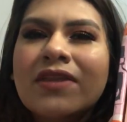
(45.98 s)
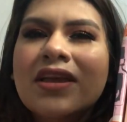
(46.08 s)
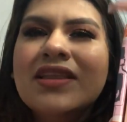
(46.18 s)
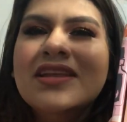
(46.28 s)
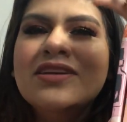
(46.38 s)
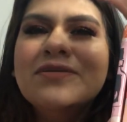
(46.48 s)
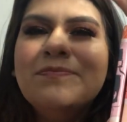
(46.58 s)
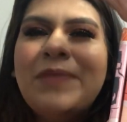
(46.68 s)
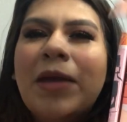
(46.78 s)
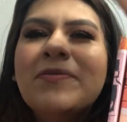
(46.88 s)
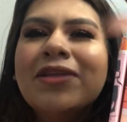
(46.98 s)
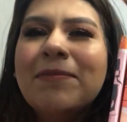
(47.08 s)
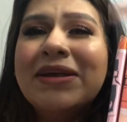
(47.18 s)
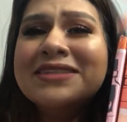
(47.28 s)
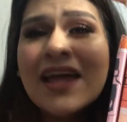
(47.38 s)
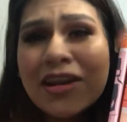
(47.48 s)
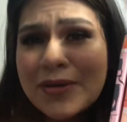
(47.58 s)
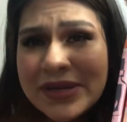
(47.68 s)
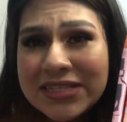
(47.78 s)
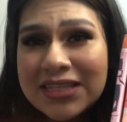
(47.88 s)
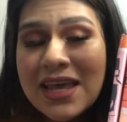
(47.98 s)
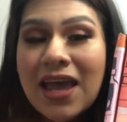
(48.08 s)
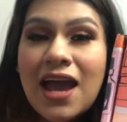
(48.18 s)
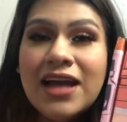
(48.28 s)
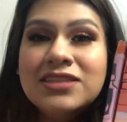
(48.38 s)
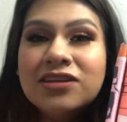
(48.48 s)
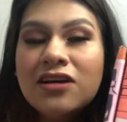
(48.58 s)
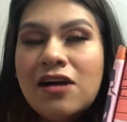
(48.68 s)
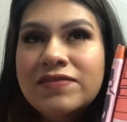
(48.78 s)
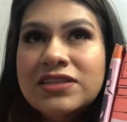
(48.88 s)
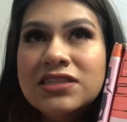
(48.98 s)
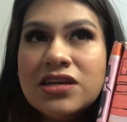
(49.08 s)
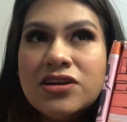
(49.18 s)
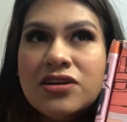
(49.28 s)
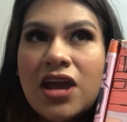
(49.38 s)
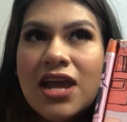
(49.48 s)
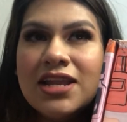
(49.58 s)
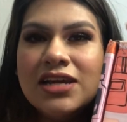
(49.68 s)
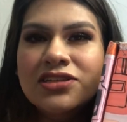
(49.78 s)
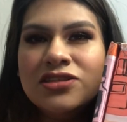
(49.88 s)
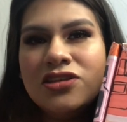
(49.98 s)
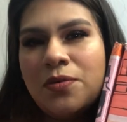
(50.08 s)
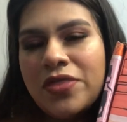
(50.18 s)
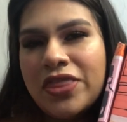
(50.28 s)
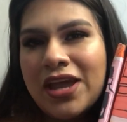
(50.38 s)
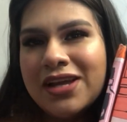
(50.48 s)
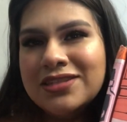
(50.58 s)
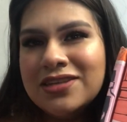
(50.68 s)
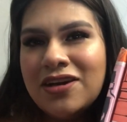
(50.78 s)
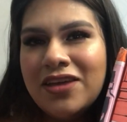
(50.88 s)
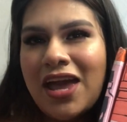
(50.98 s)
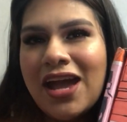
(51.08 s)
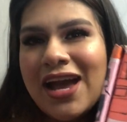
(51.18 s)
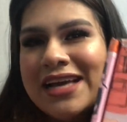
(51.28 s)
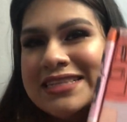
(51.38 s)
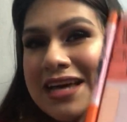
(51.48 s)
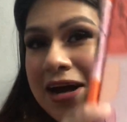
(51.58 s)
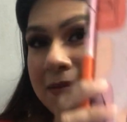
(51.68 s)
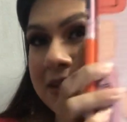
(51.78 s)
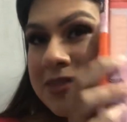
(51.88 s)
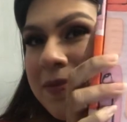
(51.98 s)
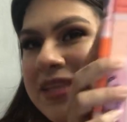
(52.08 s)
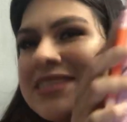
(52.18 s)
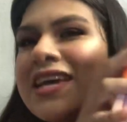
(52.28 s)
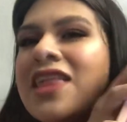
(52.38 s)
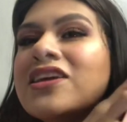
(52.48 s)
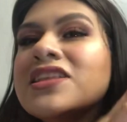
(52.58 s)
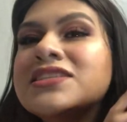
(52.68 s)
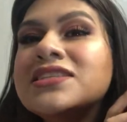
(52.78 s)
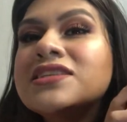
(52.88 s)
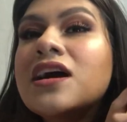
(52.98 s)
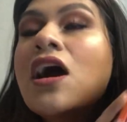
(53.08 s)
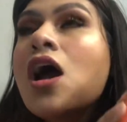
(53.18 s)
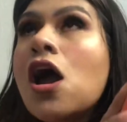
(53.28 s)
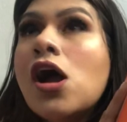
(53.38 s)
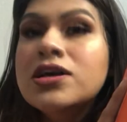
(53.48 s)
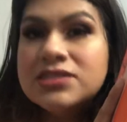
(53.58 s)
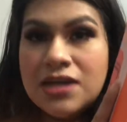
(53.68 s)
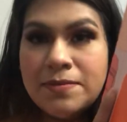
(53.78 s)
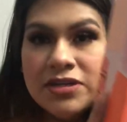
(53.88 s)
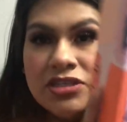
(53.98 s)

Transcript: little paper that makes a lot of noise. I took off the sticker and I just saw one thing. So yeah, guys, let's open this together. This is the summer